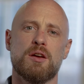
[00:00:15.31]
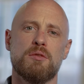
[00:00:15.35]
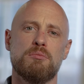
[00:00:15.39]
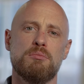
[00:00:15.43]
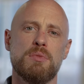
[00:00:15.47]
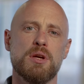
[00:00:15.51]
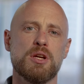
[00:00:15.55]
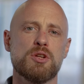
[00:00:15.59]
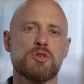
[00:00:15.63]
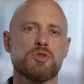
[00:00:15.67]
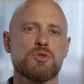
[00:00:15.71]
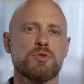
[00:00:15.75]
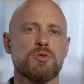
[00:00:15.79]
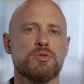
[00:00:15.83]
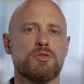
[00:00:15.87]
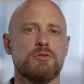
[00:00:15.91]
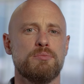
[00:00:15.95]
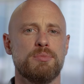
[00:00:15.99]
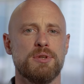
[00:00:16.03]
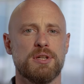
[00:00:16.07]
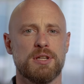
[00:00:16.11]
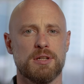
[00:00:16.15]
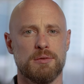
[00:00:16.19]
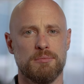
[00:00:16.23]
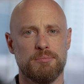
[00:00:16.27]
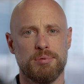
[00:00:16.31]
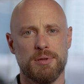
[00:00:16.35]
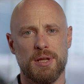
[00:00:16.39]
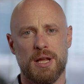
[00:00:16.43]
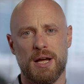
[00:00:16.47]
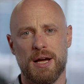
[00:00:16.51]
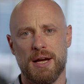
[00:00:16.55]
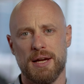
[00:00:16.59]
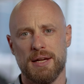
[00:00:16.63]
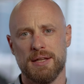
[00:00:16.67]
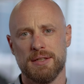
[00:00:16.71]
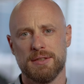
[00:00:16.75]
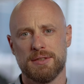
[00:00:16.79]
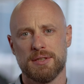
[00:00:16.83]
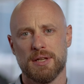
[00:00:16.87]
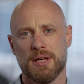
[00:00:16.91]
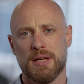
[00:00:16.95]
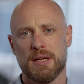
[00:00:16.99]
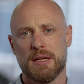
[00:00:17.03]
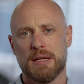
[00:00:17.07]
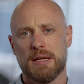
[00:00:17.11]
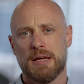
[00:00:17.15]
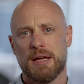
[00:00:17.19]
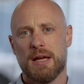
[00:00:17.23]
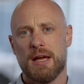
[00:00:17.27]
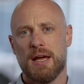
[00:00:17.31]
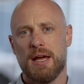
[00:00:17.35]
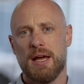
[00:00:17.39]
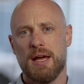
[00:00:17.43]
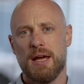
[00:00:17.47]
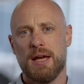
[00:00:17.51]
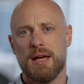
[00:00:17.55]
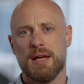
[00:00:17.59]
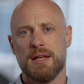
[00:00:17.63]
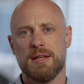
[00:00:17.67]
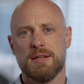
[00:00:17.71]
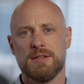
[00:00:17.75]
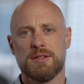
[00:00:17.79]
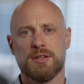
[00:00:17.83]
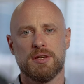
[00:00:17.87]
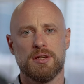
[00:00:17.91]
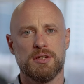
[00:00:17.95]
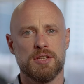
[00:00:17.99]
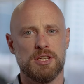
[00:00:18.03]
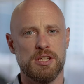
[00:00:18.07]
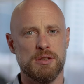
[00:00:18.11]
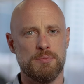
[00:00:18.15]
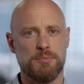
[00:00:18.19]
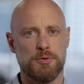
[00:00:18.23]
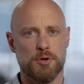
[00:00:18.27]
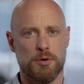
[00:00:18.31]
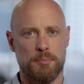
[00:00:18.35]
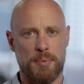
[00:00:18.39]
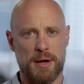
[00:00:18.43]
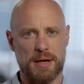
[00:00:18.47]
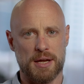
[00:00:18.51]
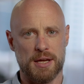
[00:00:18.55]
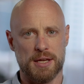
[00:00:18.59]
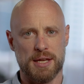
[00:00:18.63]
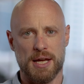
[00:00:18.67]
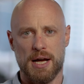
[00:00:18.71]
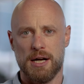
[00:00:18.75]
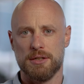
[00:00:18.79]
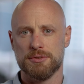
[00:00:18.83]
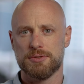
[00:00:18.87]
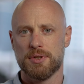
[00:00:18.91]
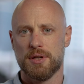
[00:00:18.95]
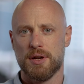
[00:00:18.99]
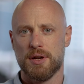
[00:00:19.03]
make sure to be compliant, and keep your bank account